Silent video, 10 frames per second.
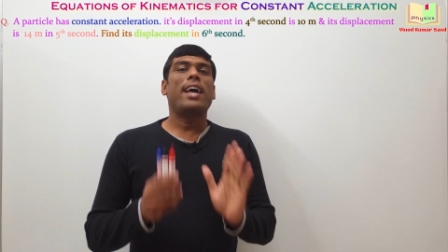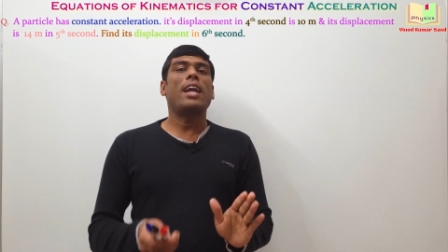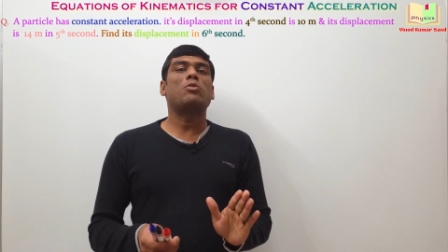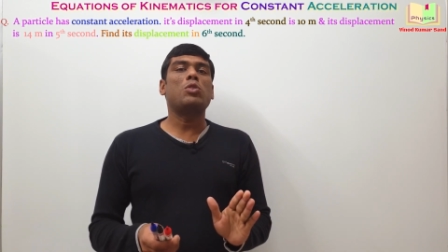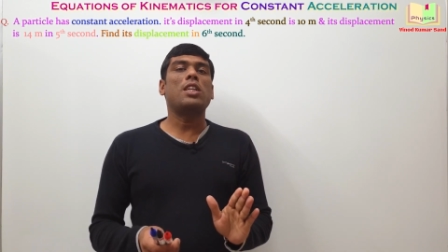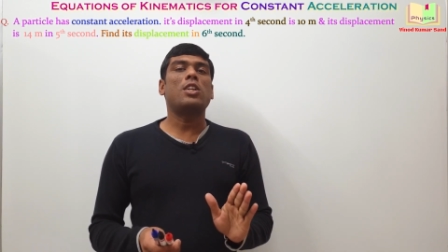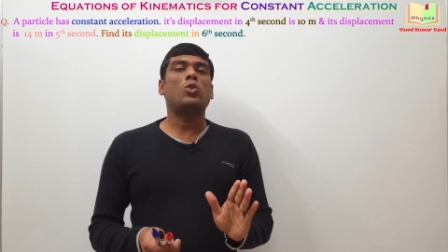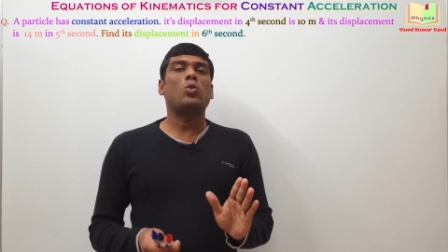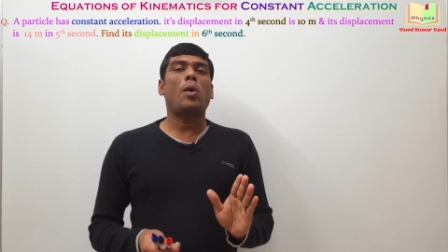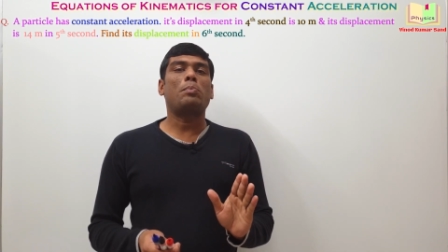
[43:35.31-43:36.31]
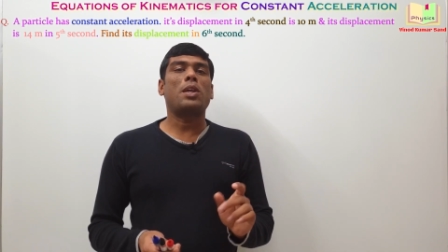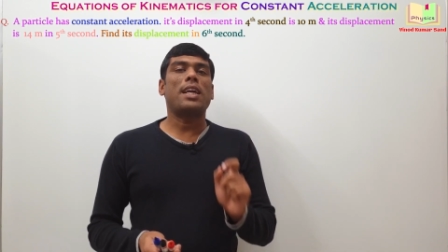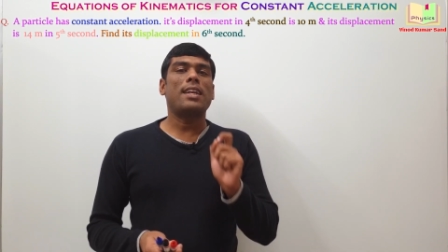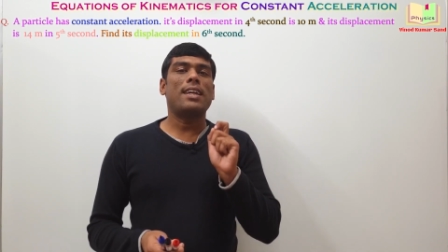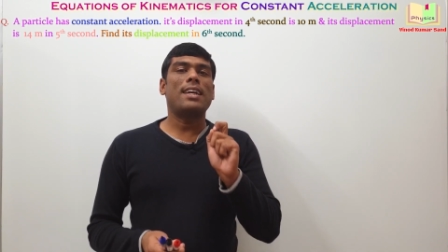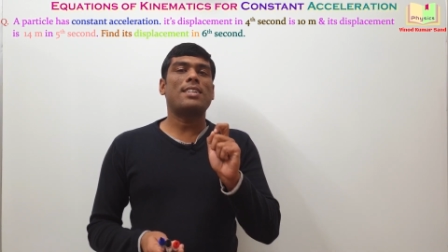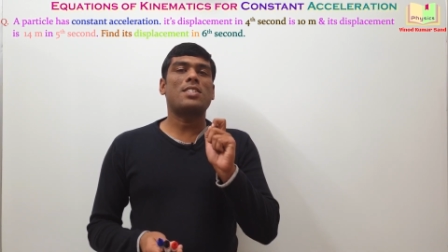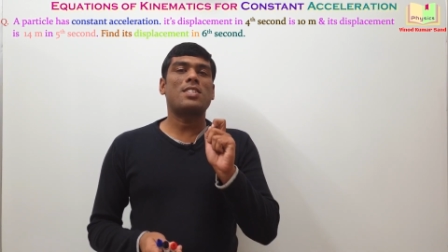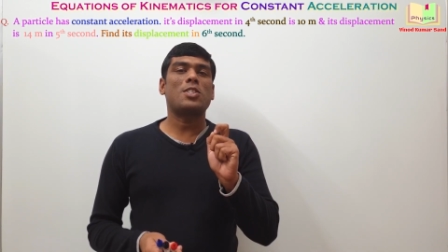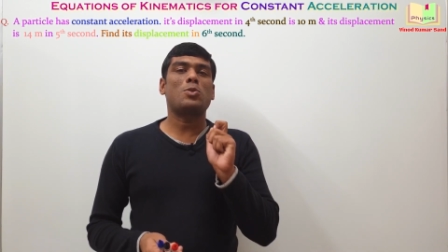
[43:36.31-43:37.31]
and we need to obtain its
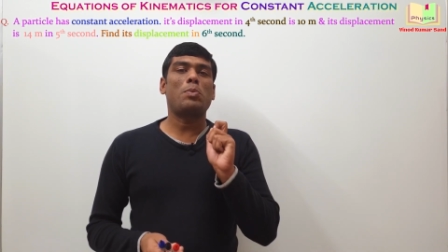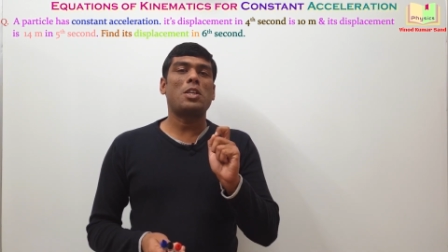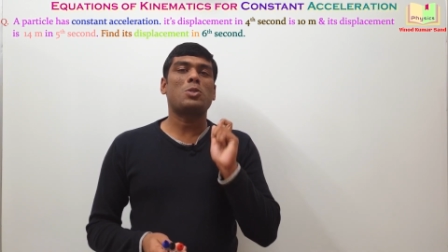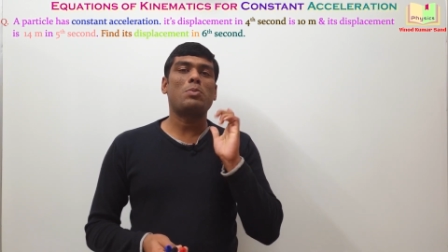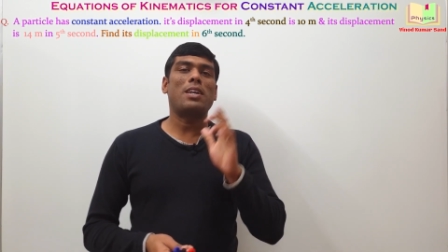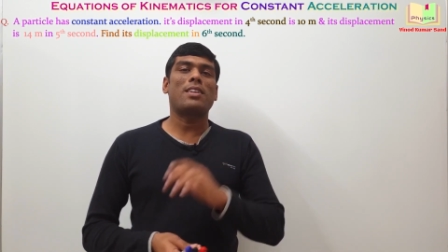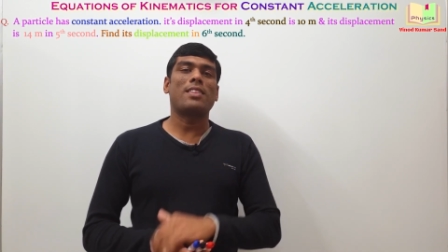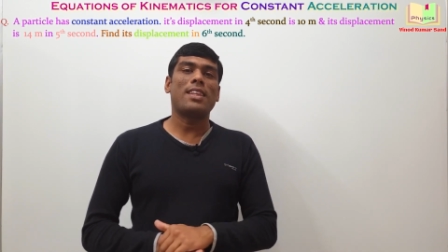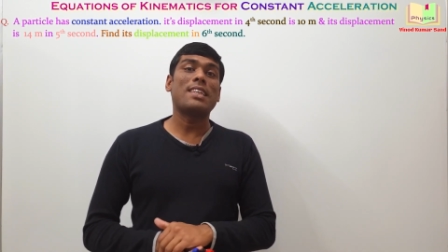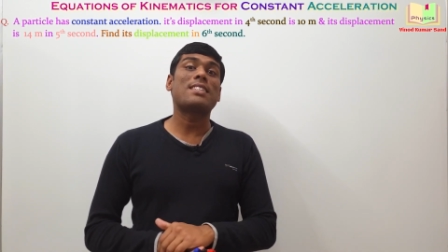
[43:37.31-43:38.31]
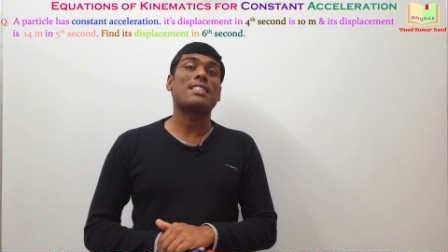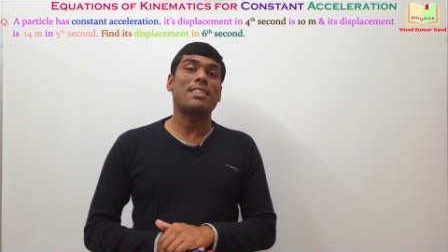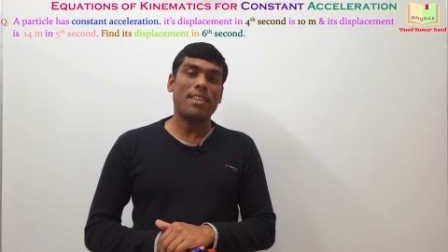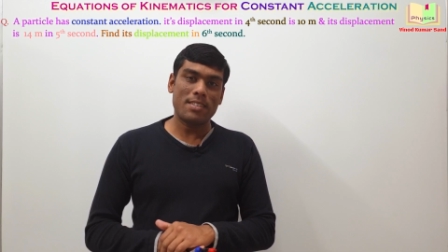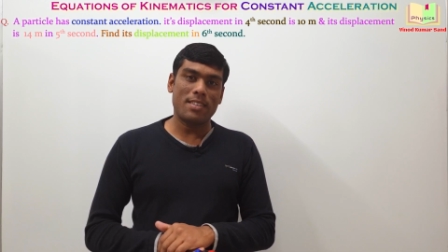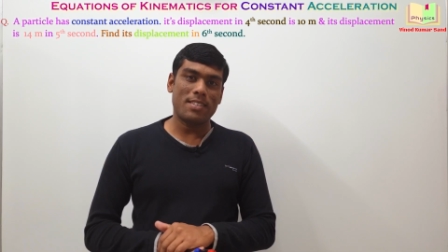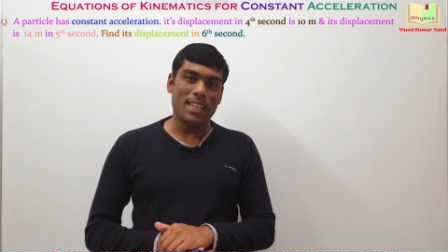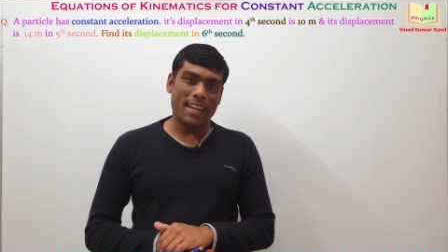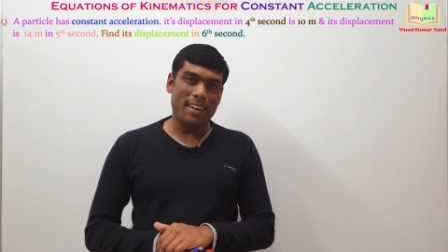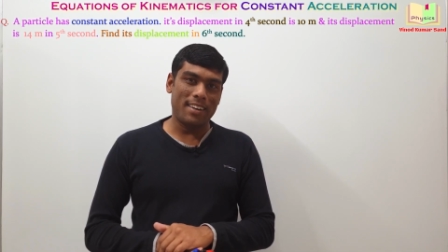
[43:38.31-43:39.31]
displacement in the 6th
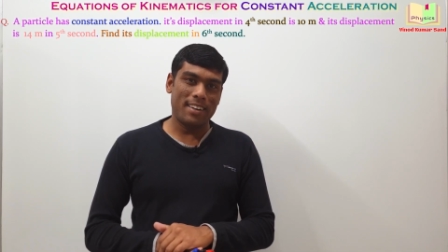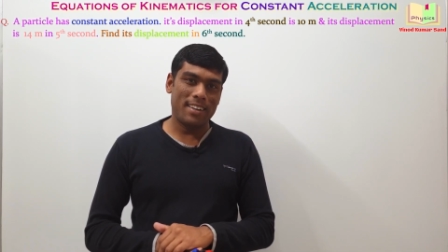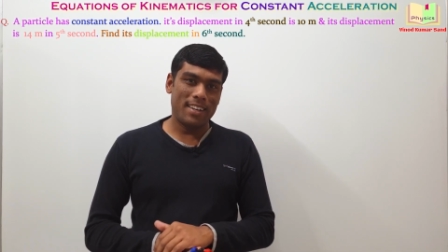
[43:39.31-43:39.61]
second.